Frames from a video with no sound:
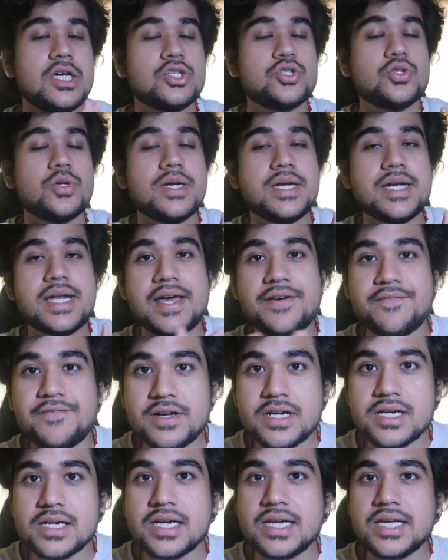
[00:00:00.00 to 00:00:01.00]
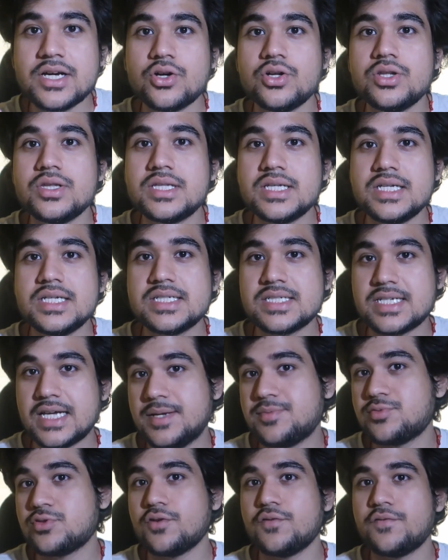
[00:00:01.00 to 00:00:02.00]
So never click on these
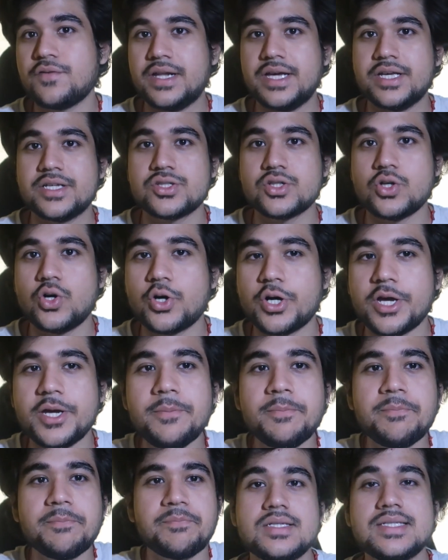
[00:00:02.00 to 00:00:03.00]
types of links, okay?